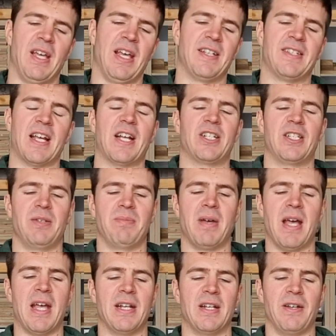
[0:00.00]
it's actually
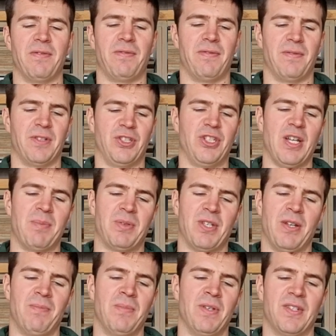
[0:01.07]
made of
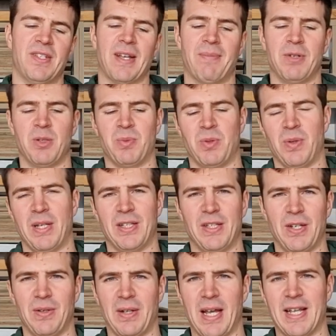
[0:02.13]
gypsum sandwiched between
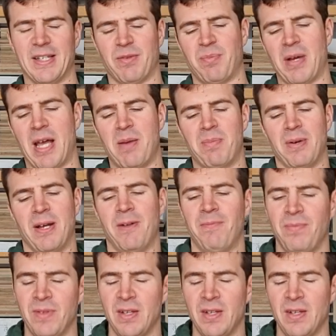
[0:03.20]
two layers of paper.